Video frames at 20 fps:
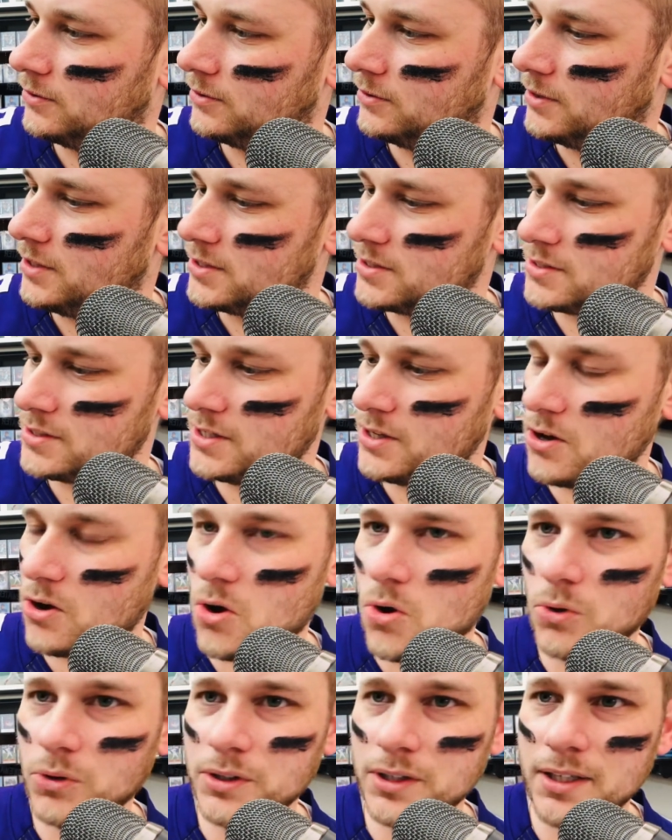This is the
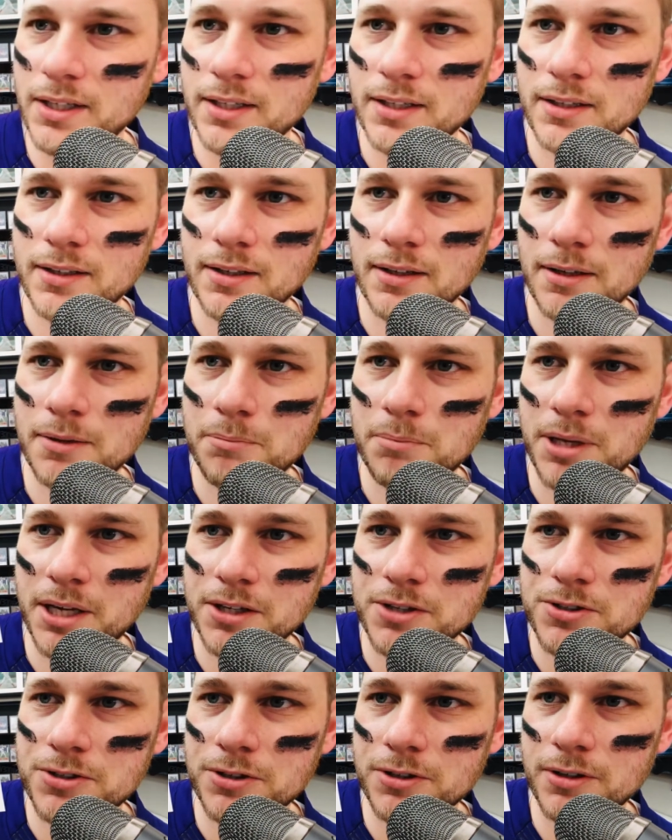only
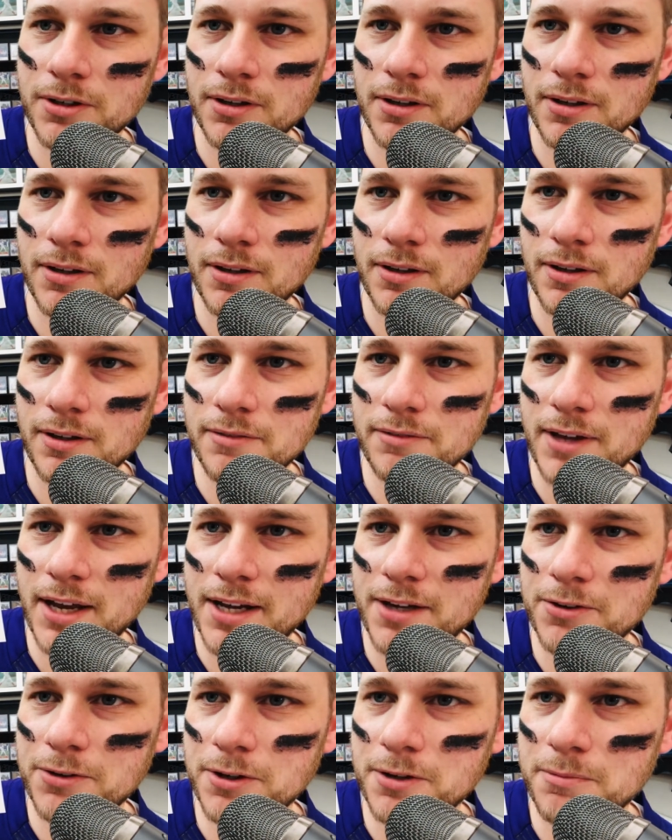picture of
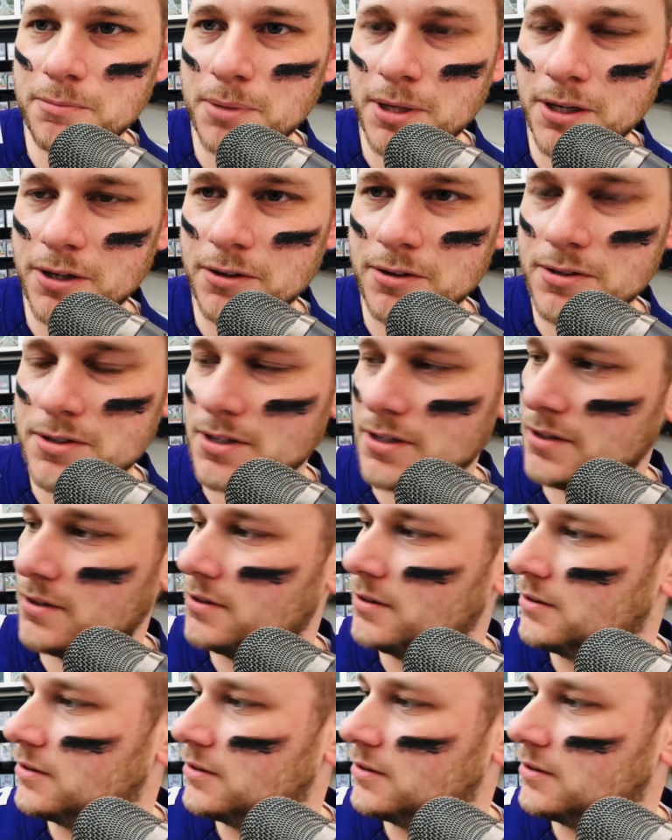Adrian Peterson